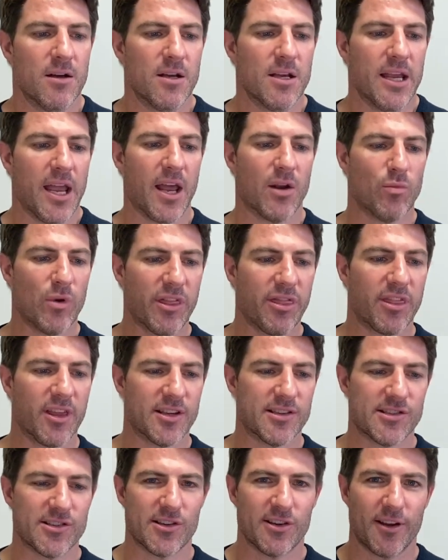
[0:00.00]
And with
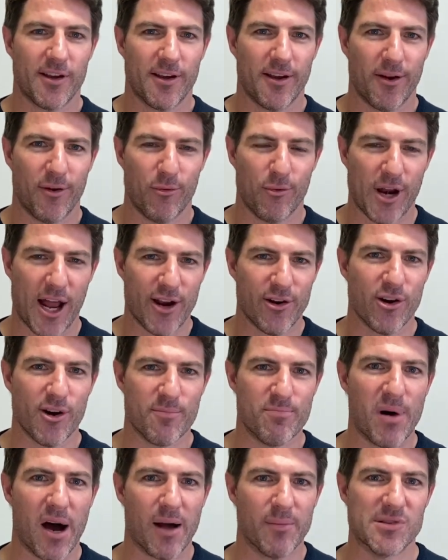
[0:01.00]
this, when I heard
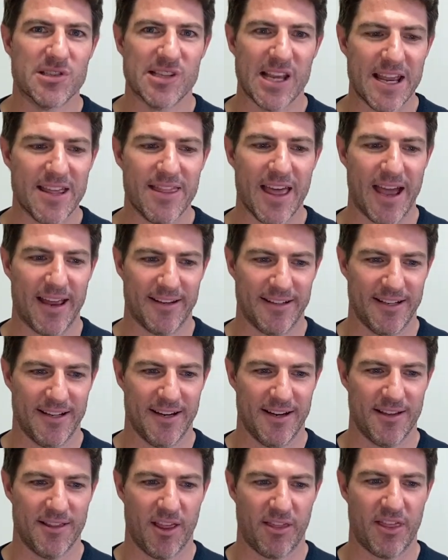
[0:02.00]
Bob say that
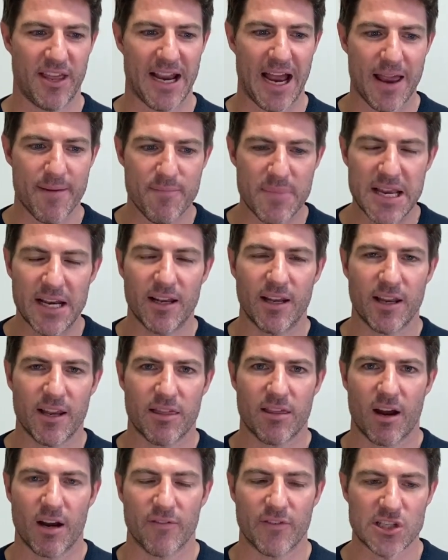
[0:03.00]
in the thing, I immediately
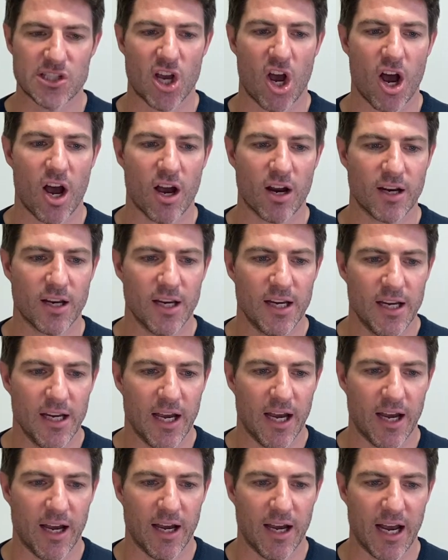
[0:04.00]
thought of a talk
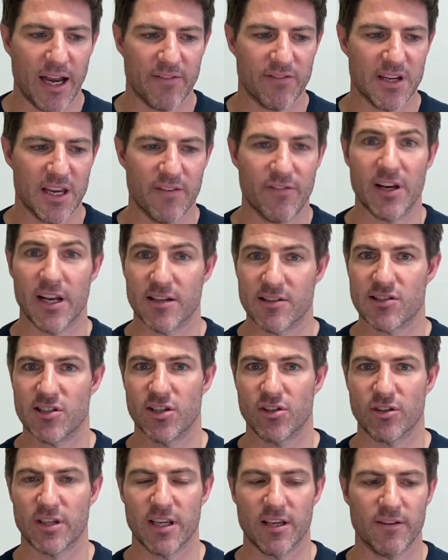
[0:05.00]
I've given and
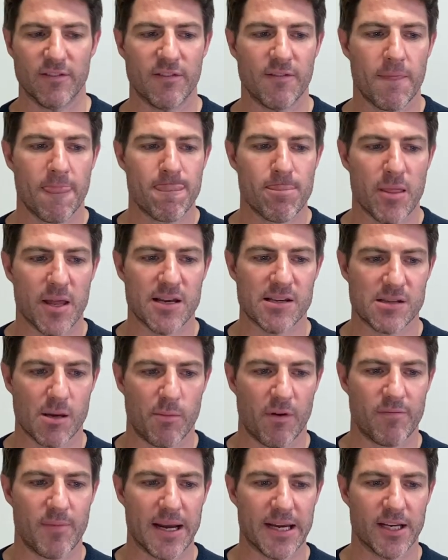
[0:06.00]
still give in some of
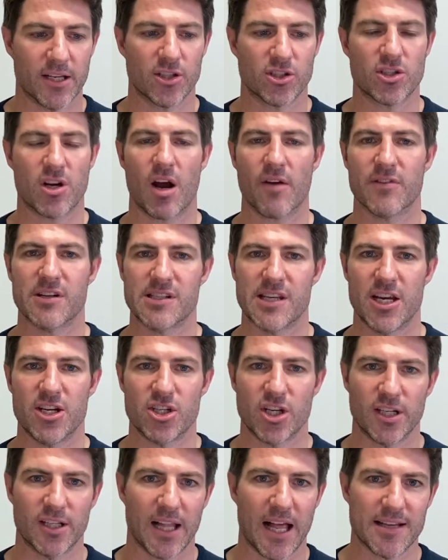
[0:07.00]
my English
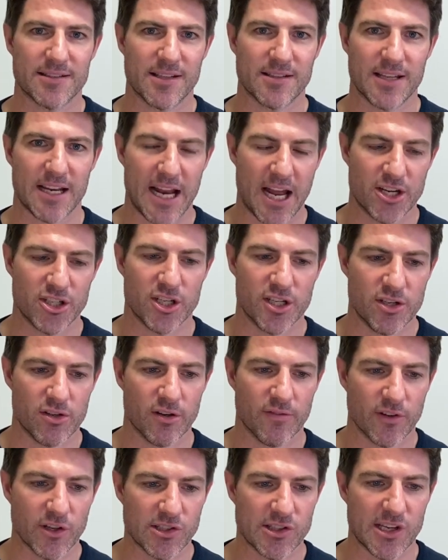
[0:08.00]
conversation classes at Hansin
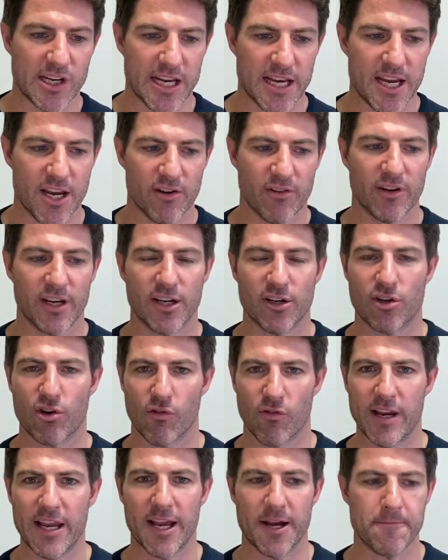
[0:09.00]
University here in
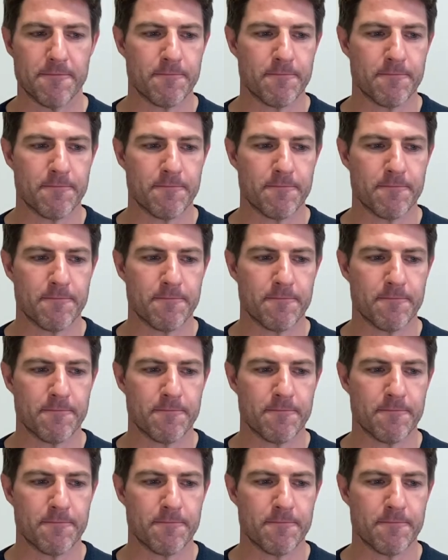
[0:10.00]
Korea.